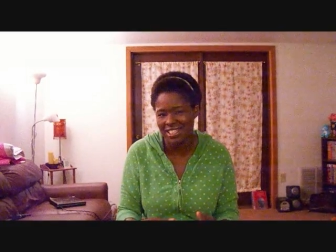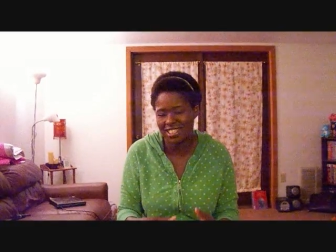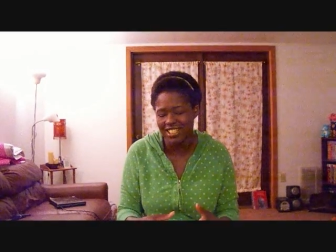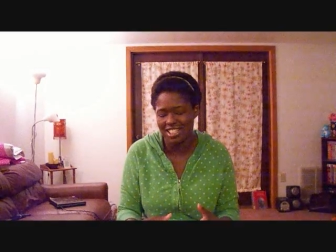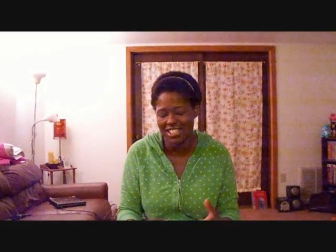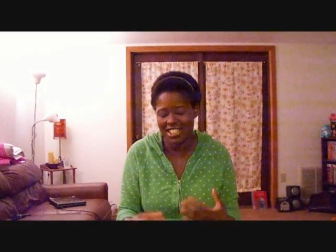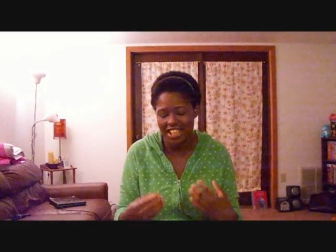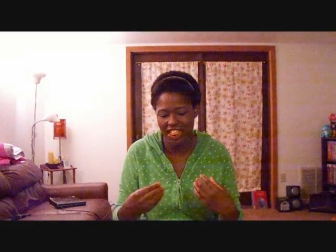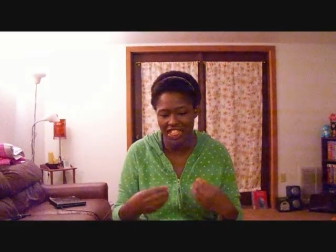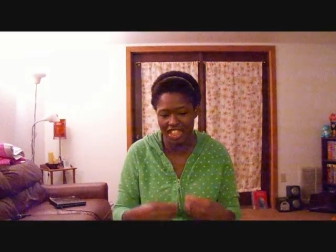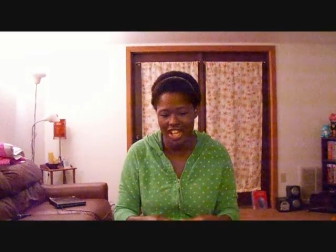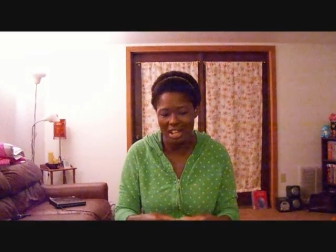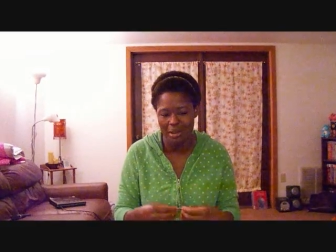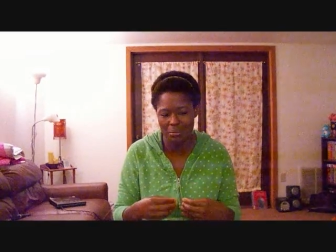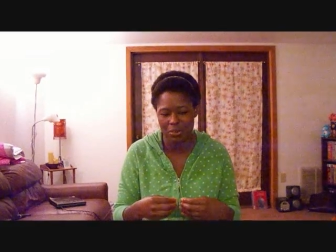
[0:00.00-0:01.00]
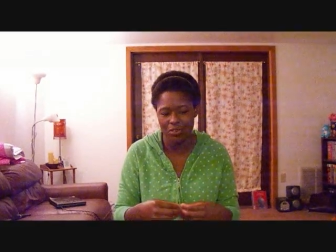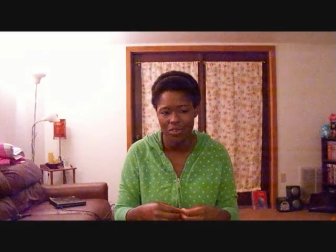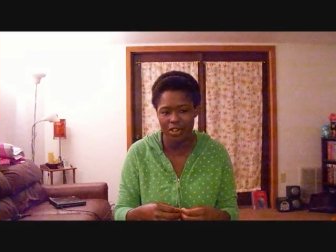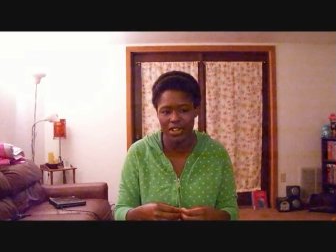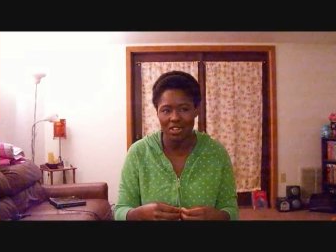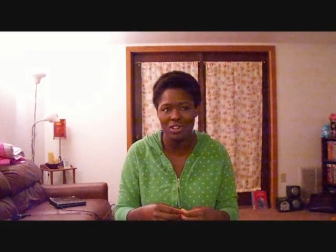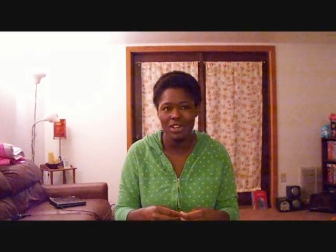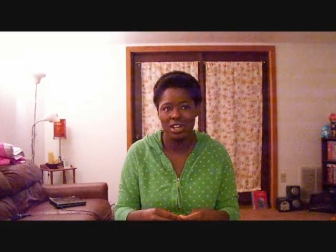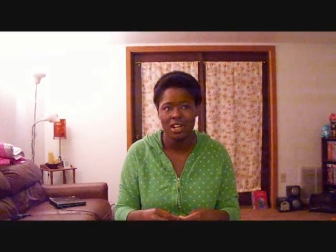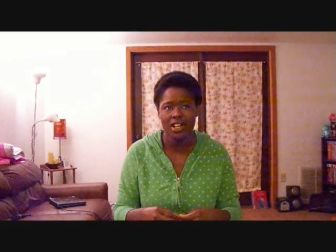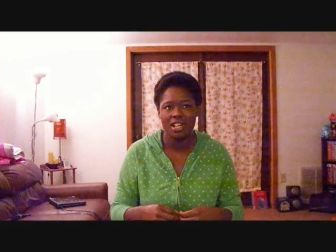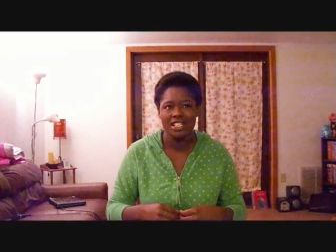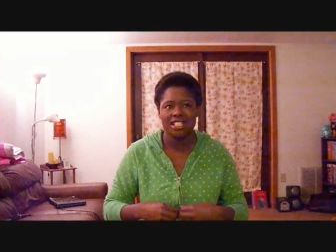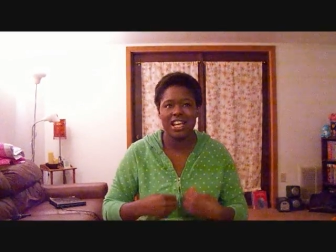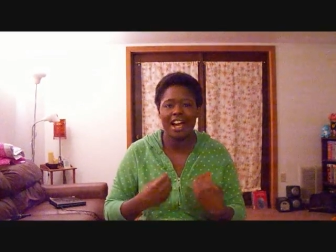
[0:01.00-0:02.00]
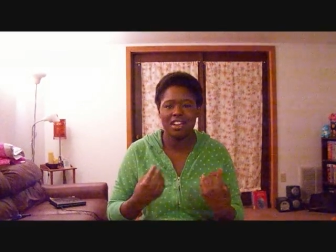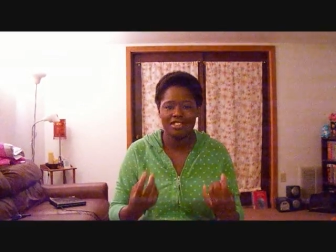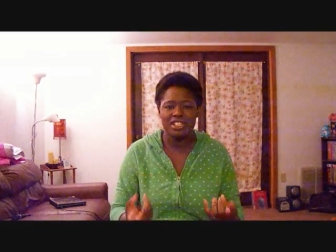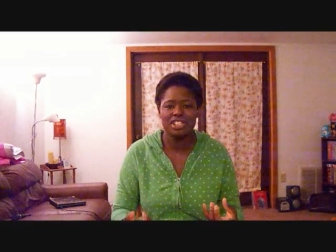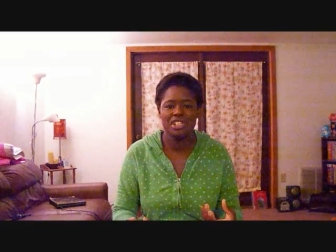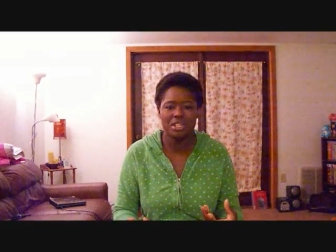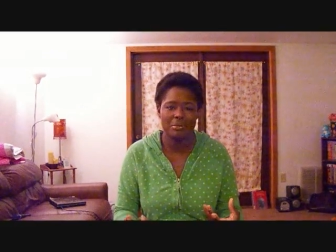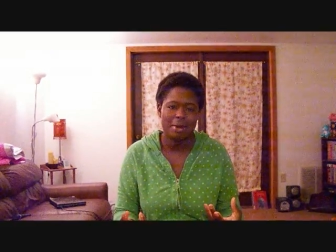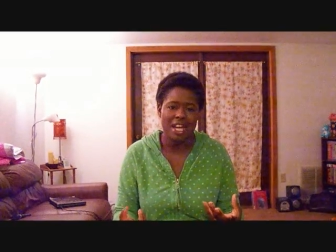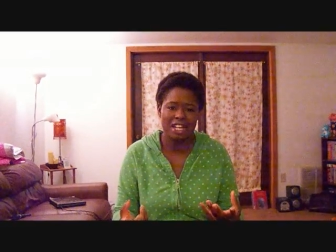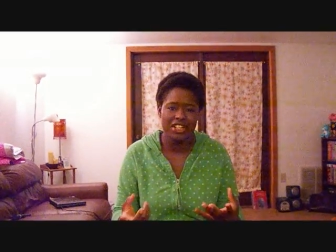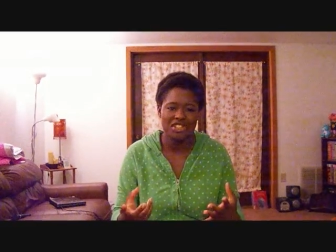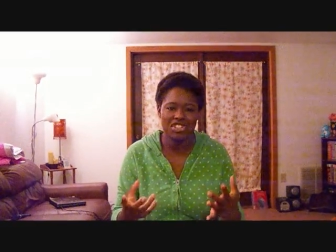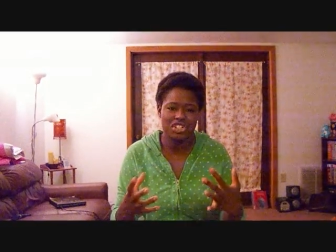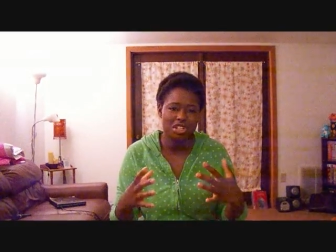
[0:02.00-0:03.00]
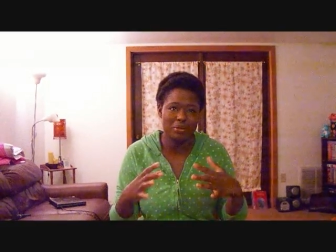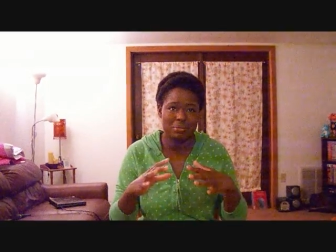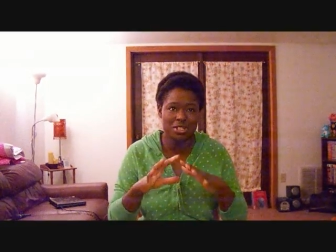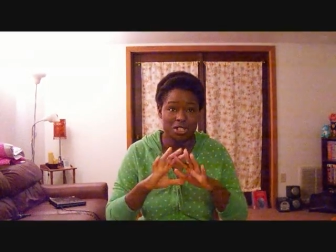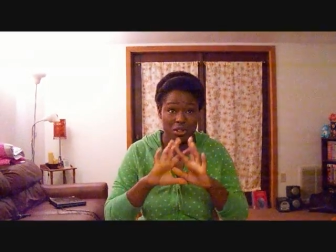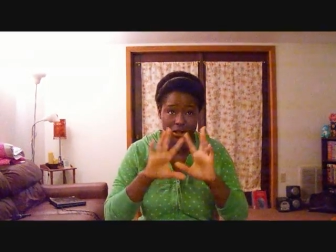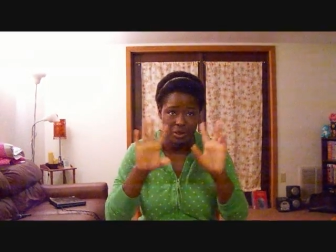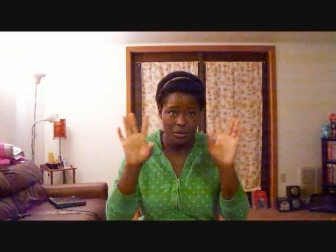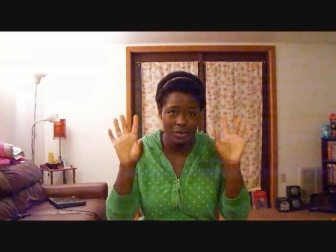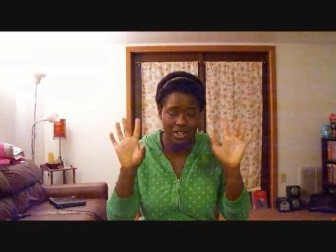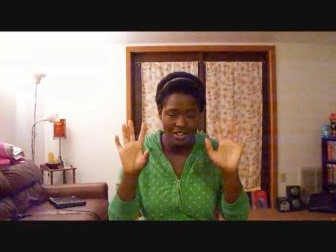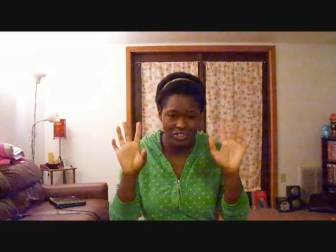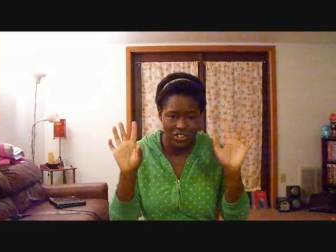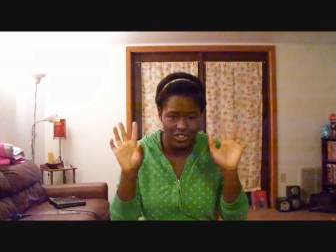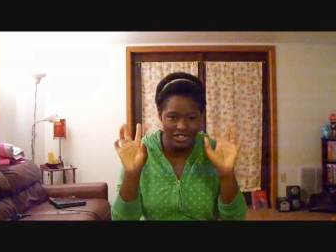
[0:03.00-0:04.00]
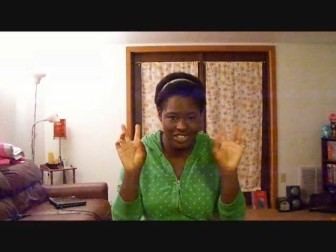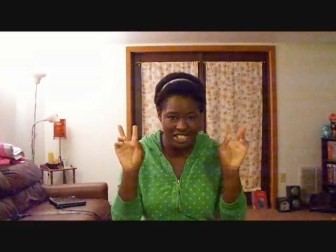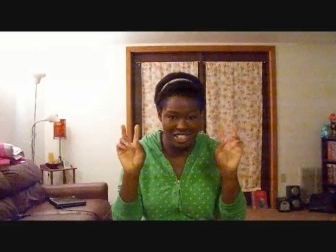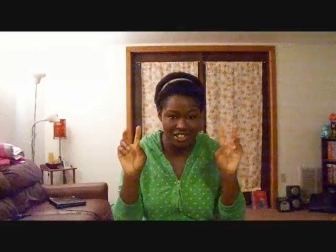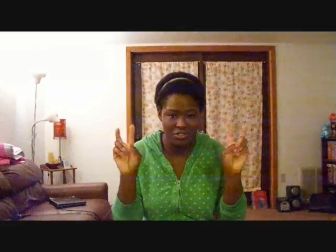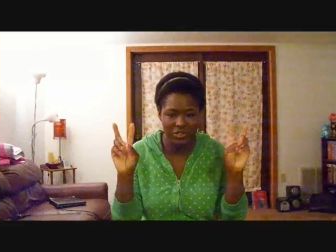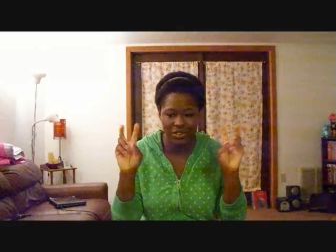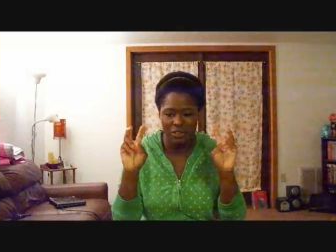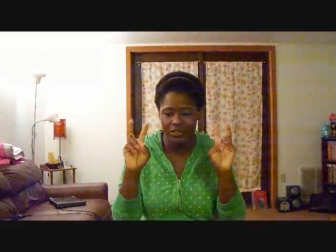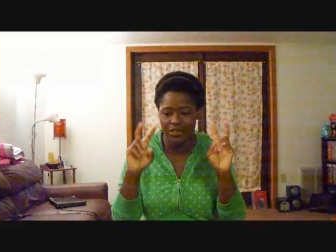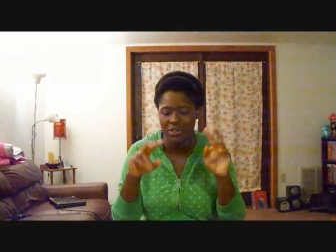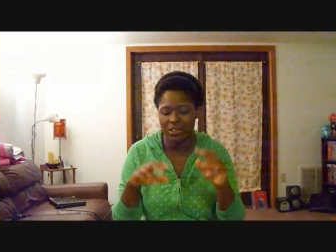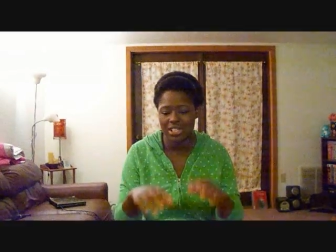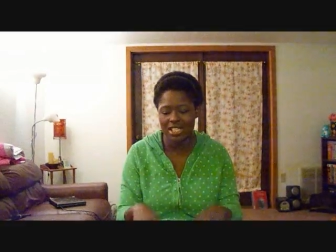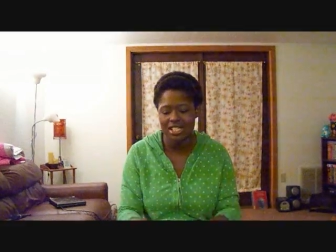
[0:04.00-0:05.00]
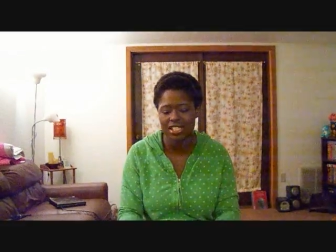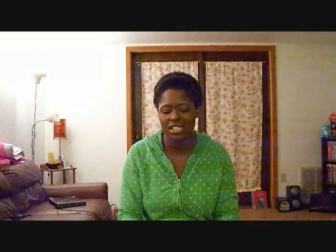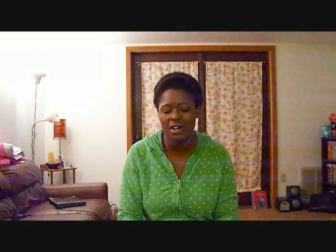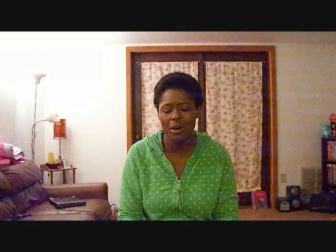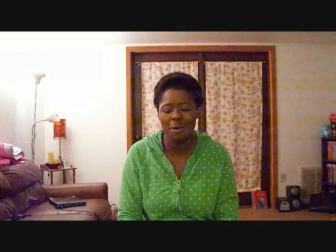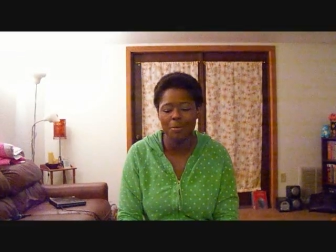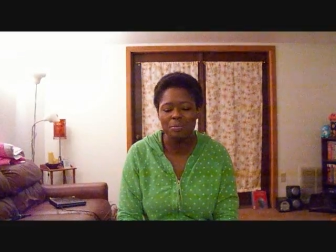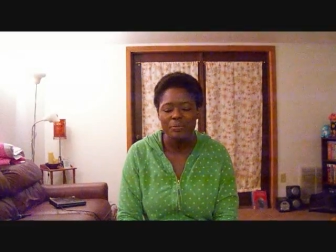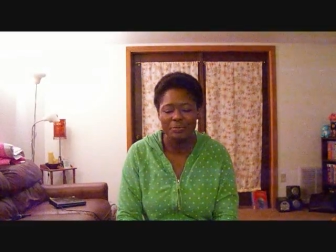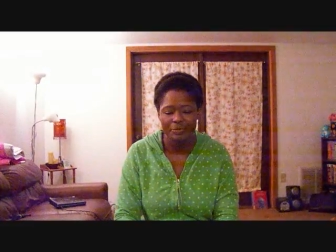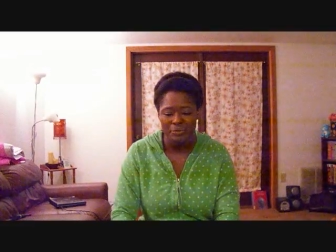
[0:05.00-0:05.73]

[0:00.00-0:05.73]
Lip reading: It's good to think before you dive into the bag of chips or whatever your sinful food is. So